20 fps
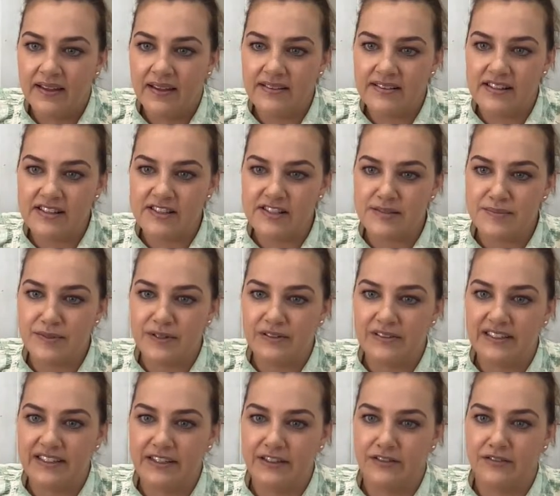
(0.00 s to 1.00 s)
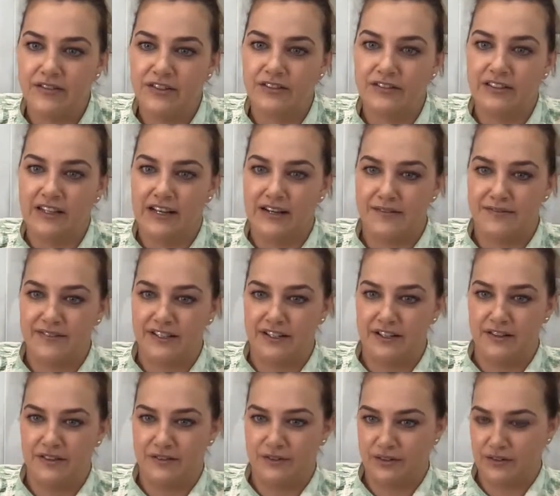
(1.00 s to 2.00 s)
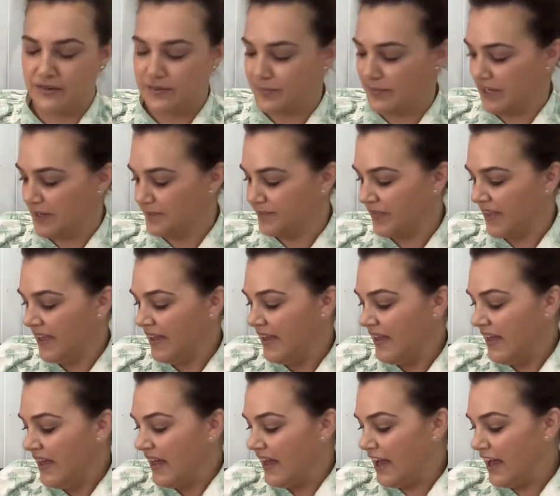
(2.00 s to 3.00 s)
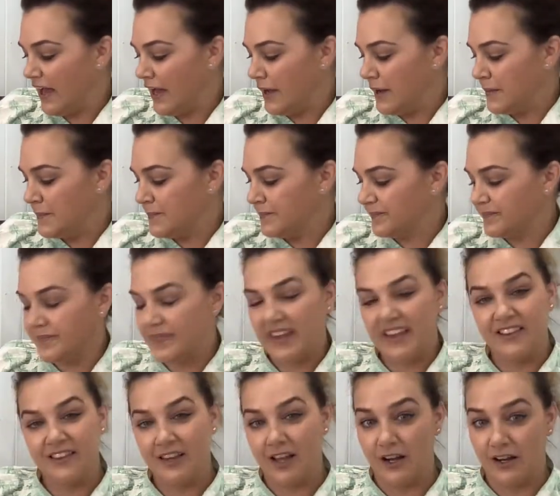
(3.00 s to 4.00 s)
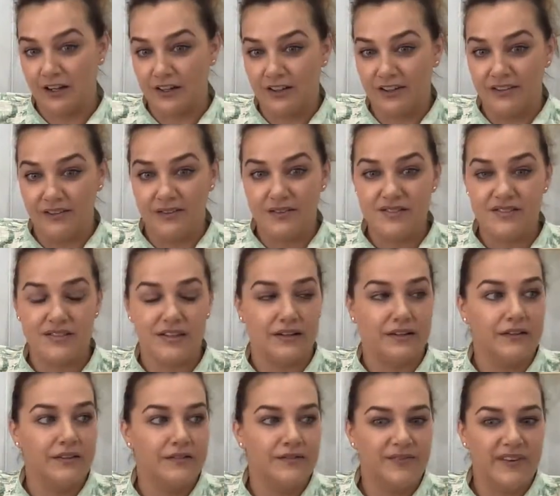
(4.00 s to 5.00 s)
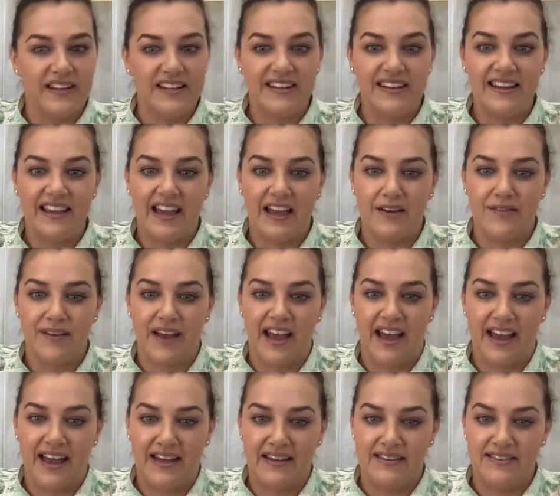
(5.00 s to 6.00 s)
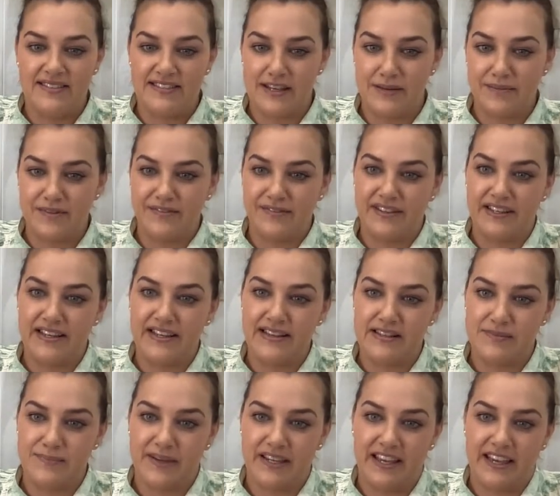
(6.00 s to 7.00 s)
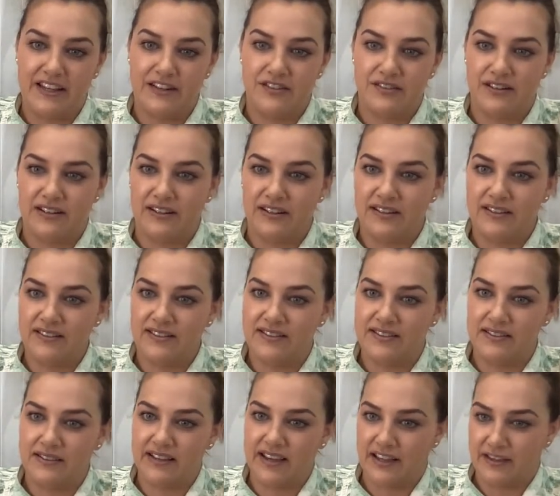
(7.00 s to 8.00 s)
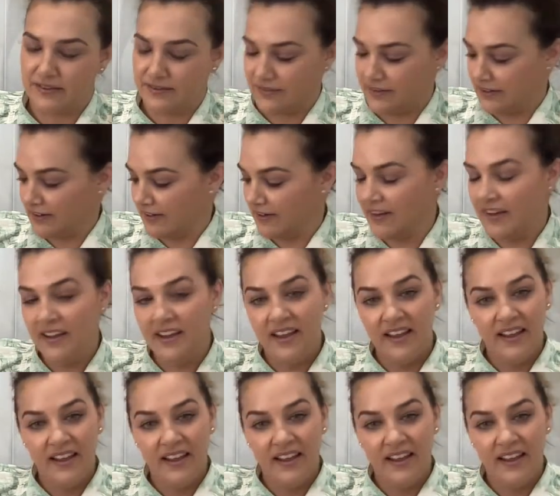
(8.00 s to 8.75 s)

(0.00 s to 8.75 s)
Is it smaller in real life than you thought it would be? No. So Fendi have had some of these baguette trunks, Catherine.